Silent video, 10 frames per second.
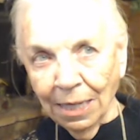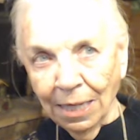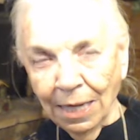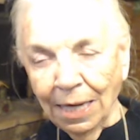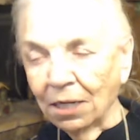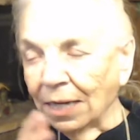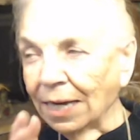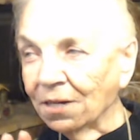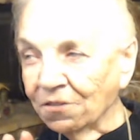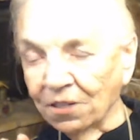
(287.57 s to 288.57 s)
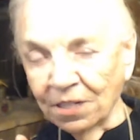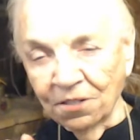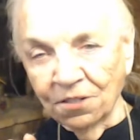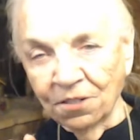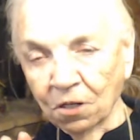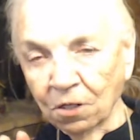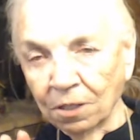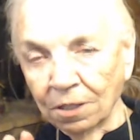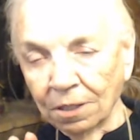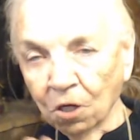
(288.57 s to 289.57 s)
And Exodus
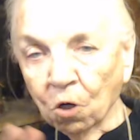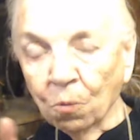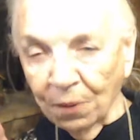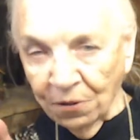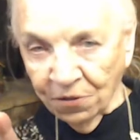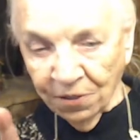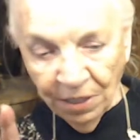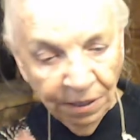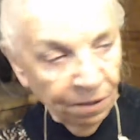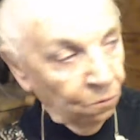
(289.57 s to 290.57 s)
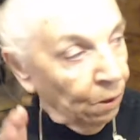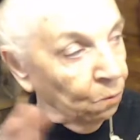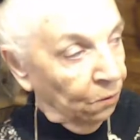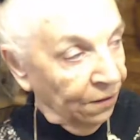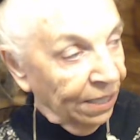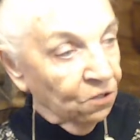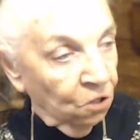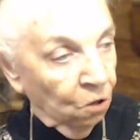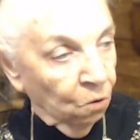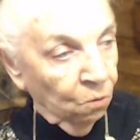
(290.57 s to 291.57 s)
opens, and we will then
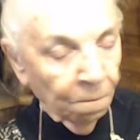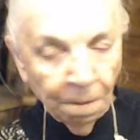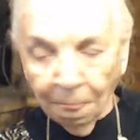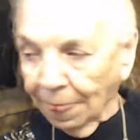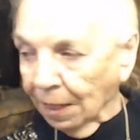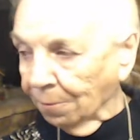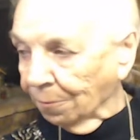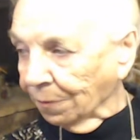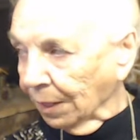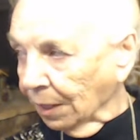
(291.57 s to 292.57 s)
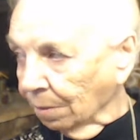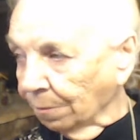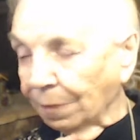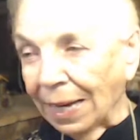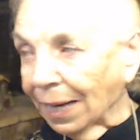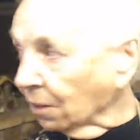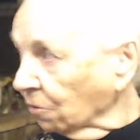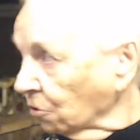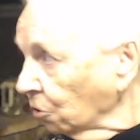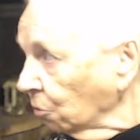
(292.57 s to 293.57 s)
go back
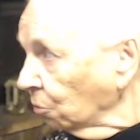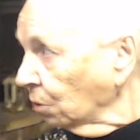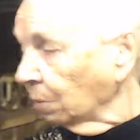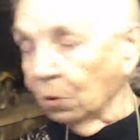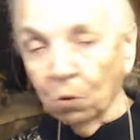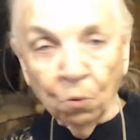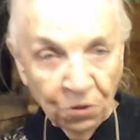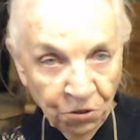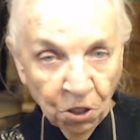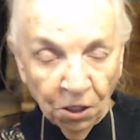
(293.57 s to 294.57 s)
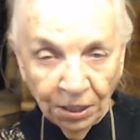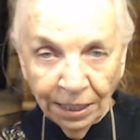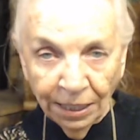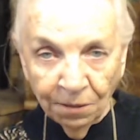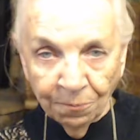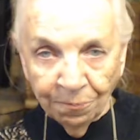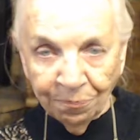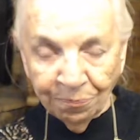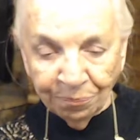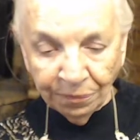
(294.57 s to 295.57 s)
to the book we started in,
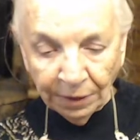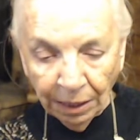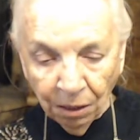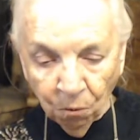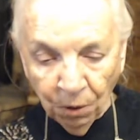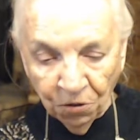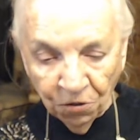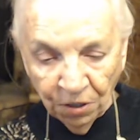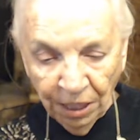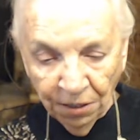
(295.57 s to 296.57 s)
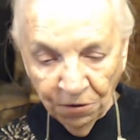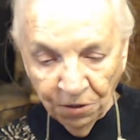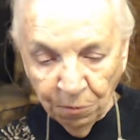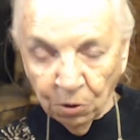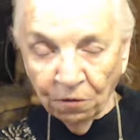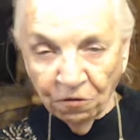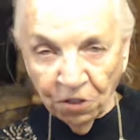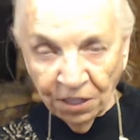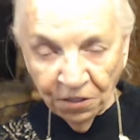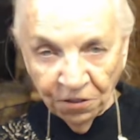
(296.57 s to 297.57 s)
which is the book of
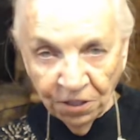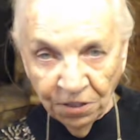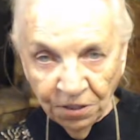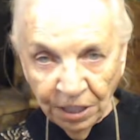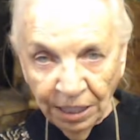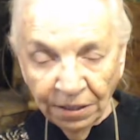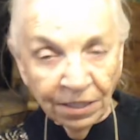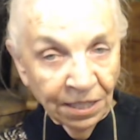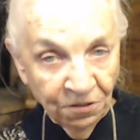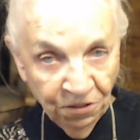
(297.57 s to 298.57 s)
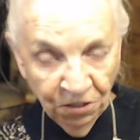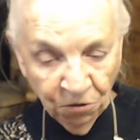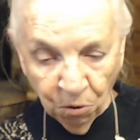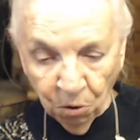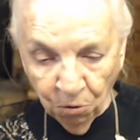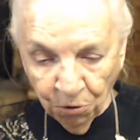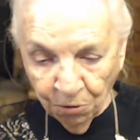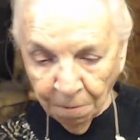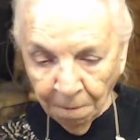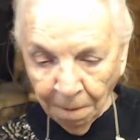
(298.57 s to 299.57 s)
Genesis in the Dead Sea Scrolls.
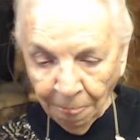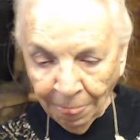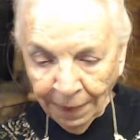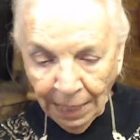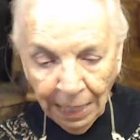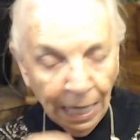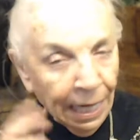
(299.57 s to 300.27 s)
I